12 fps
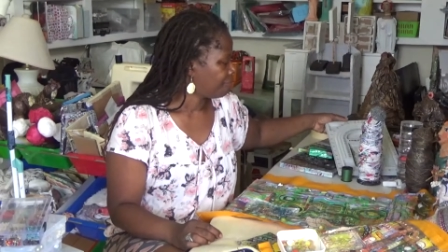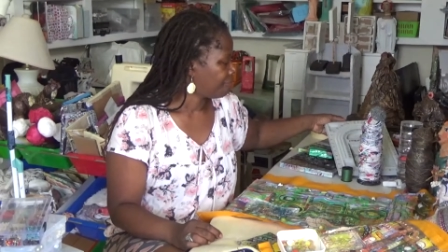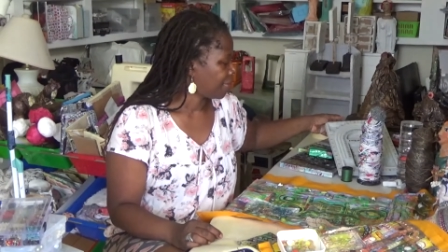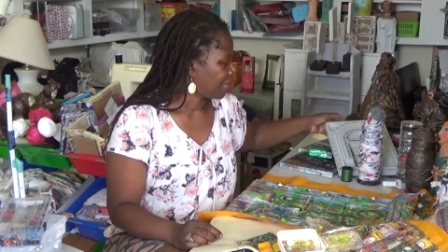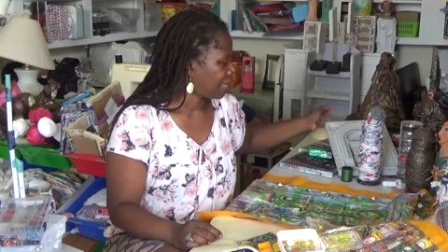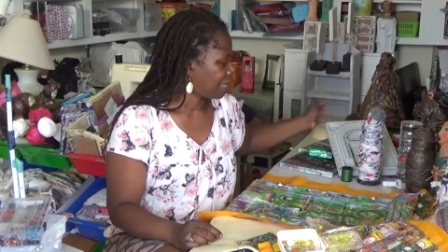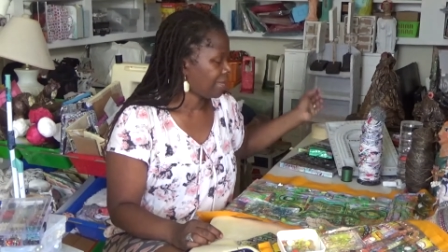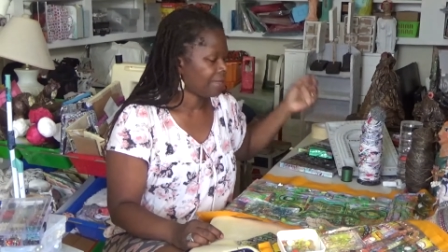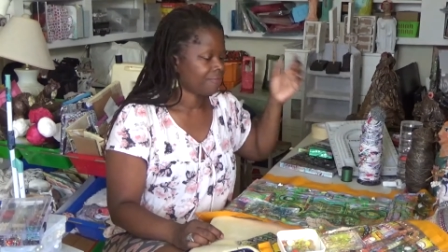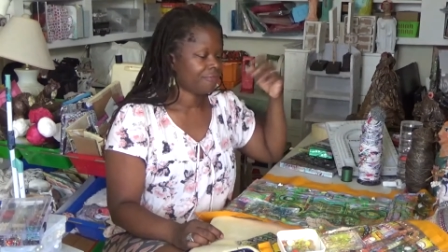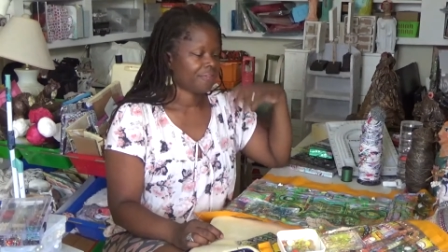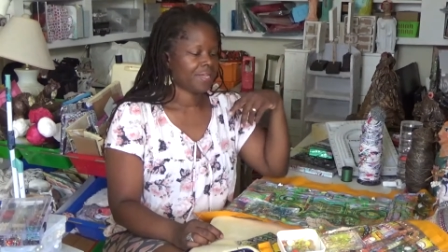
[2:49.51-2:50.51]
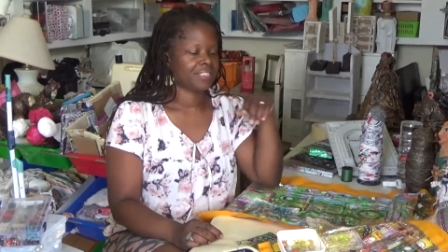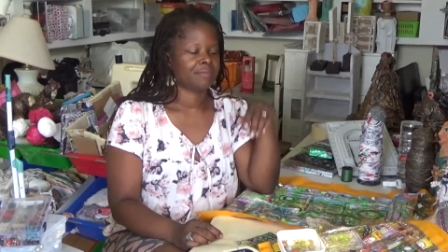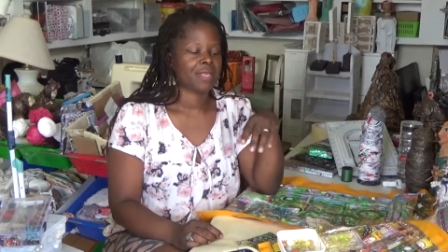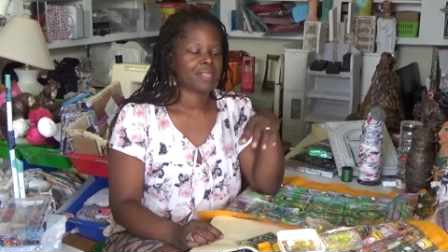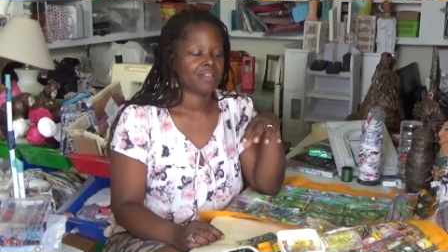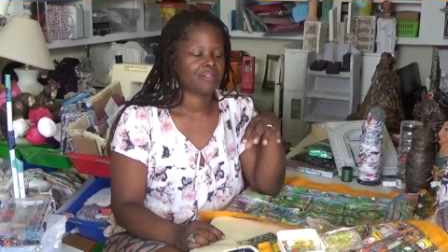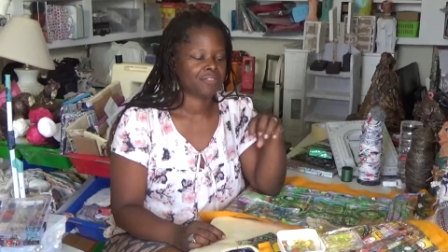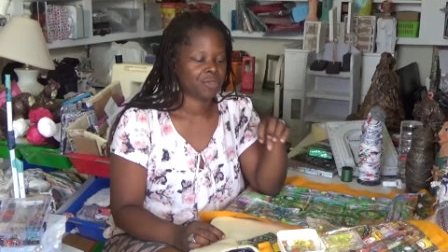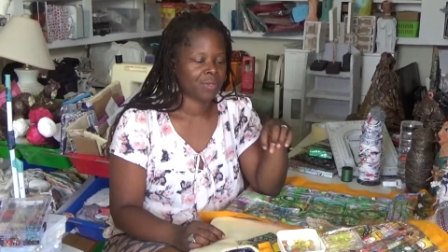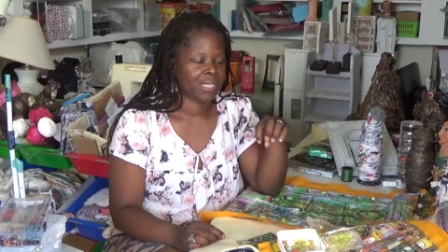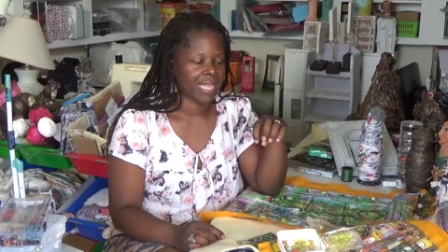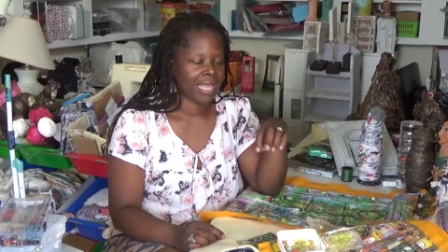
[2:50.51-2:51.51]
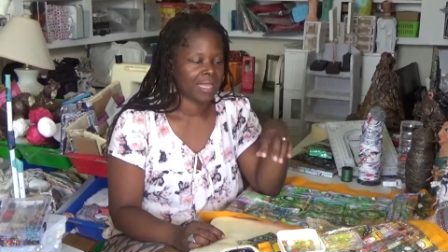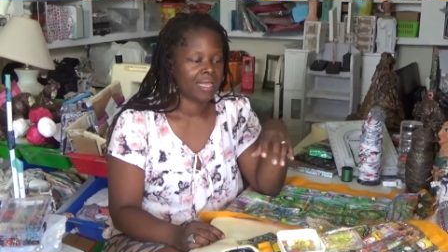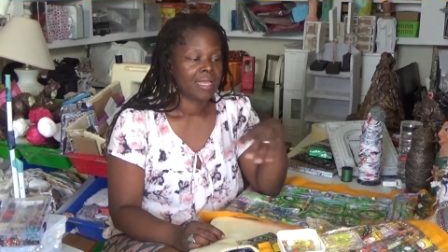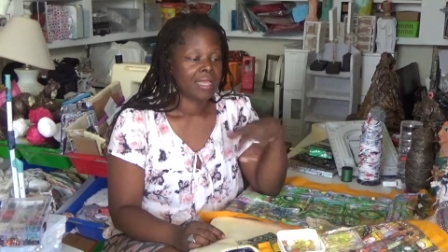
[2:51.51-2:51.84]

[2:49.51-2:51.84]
But I'm finding myself doing that.